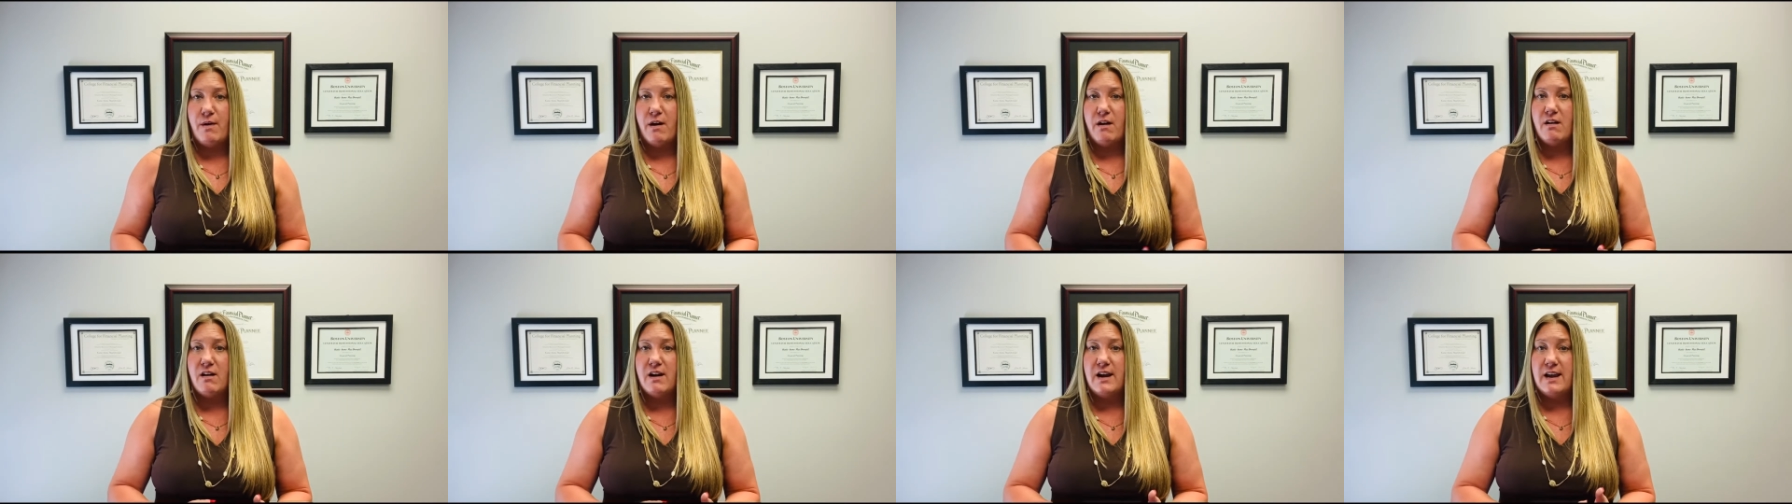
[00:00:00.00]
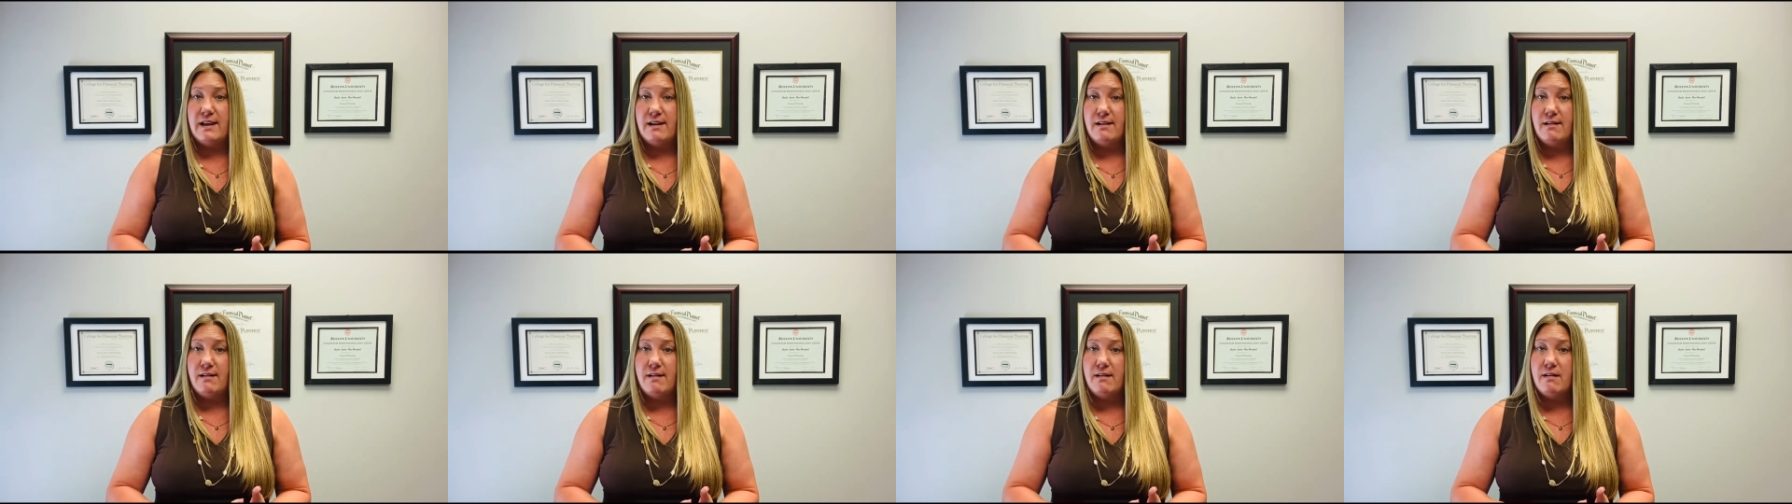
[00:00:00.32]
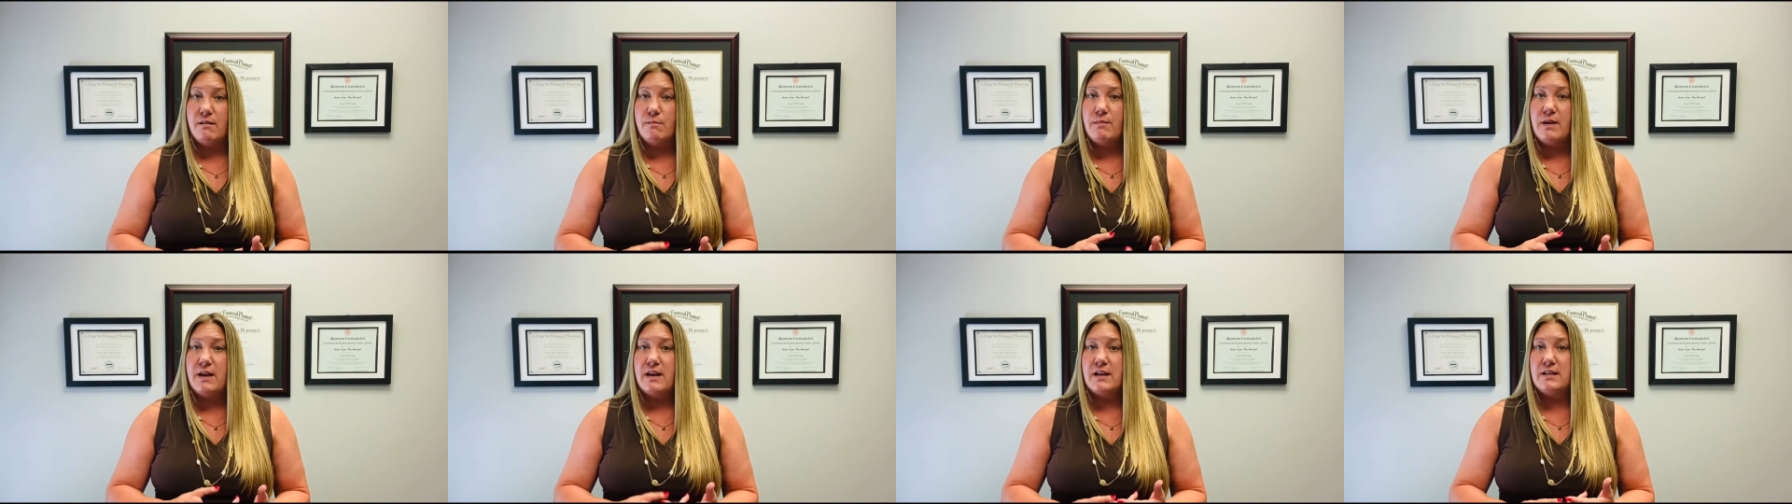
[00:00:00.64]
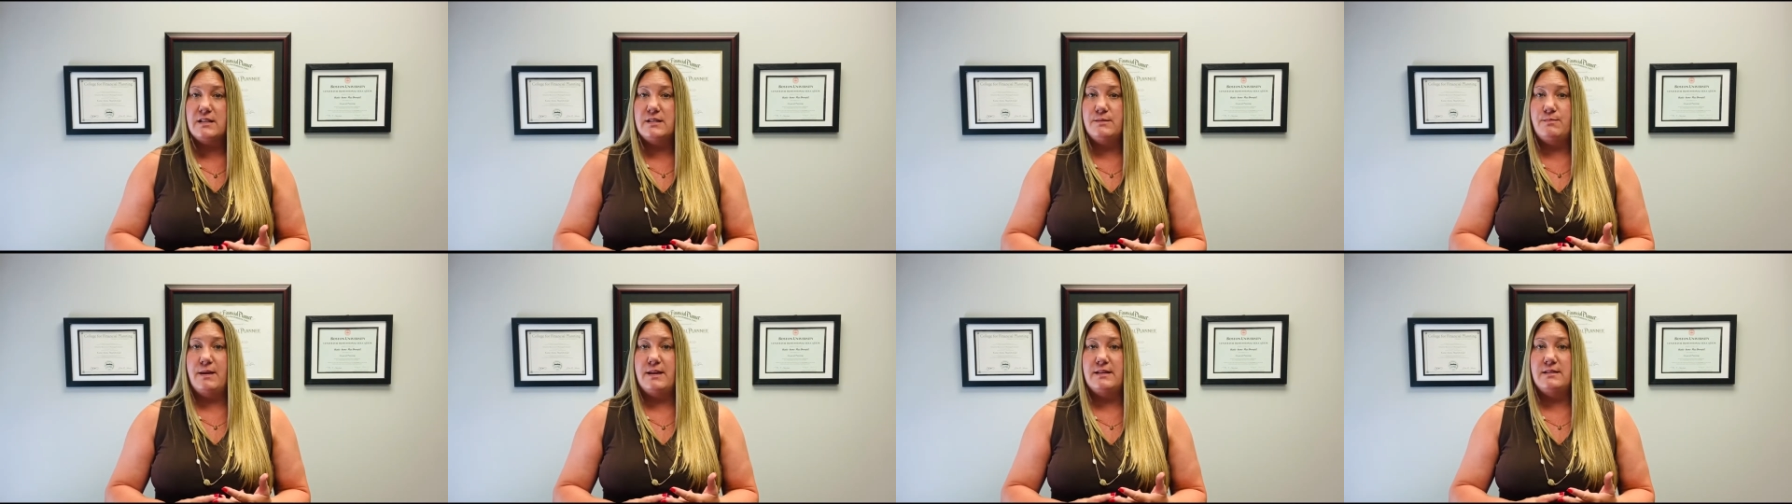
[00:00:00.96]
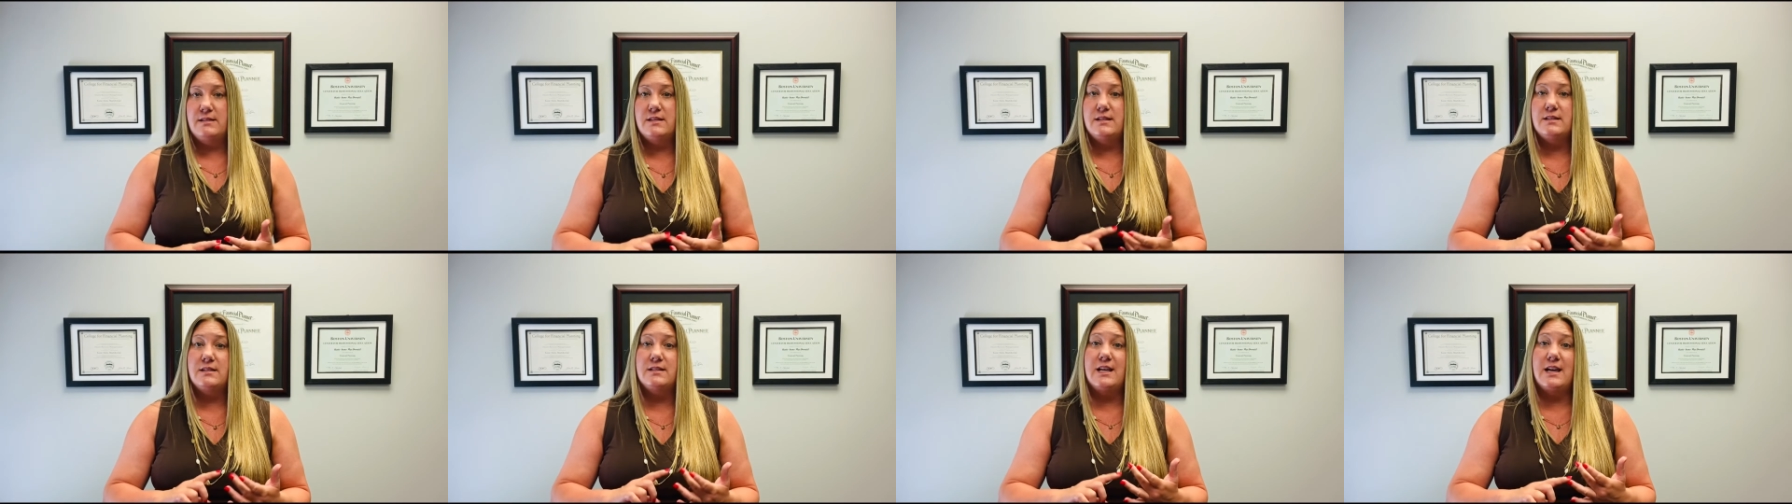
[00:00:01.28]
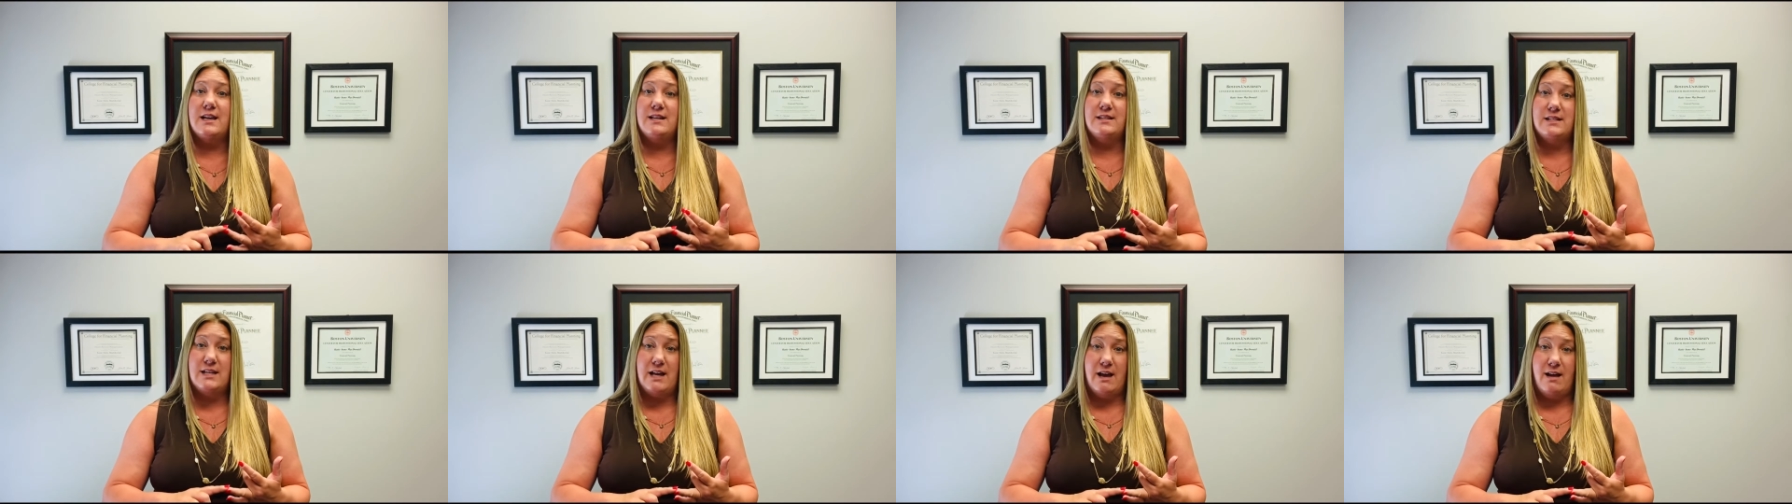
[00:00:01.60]
are income, expenses,
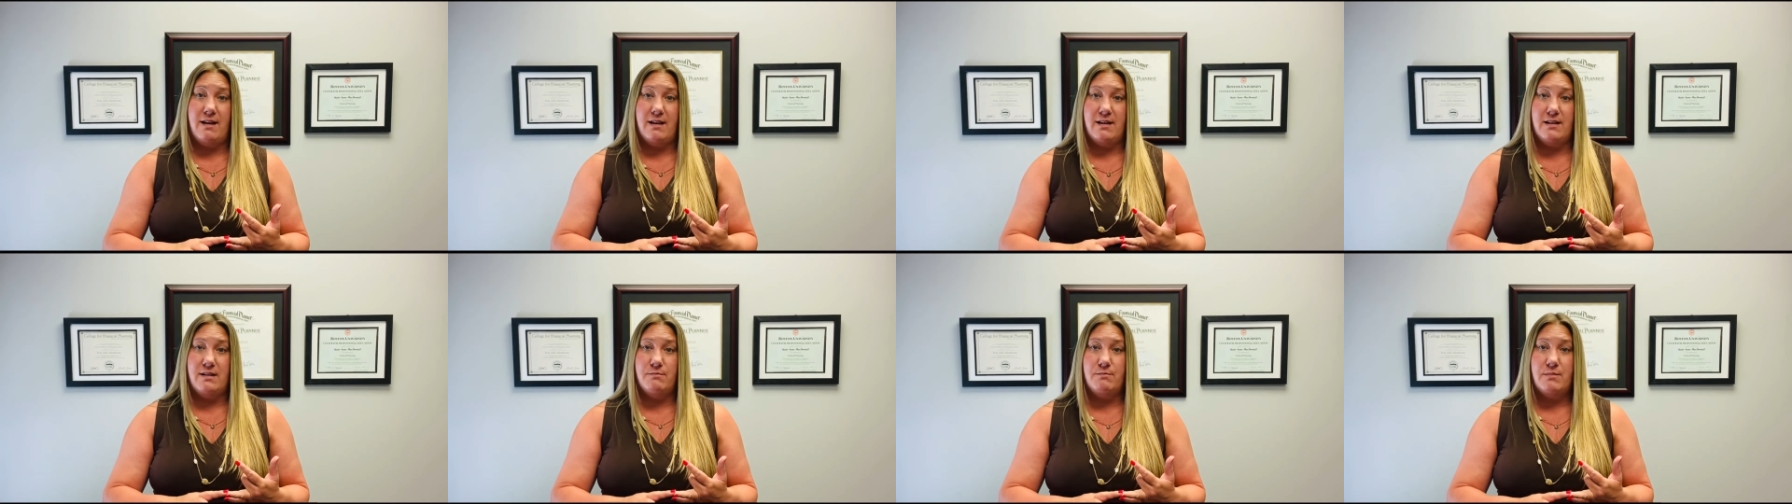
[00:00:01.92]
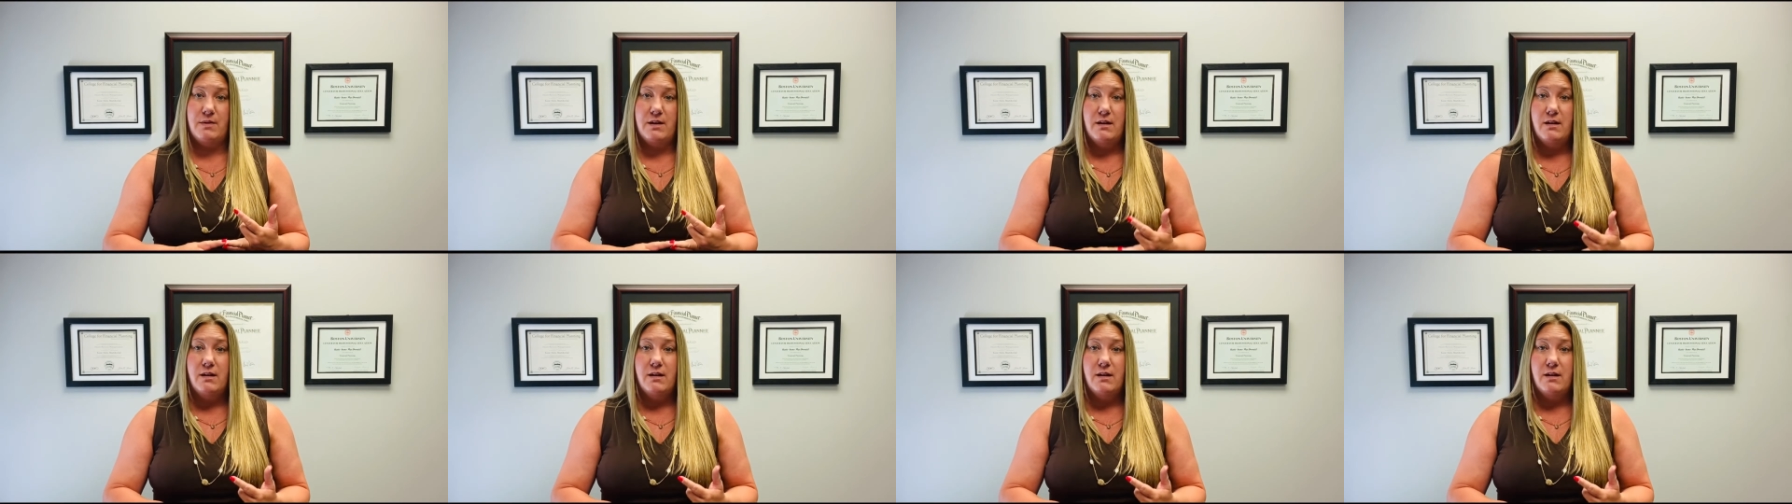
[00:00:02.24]
and time.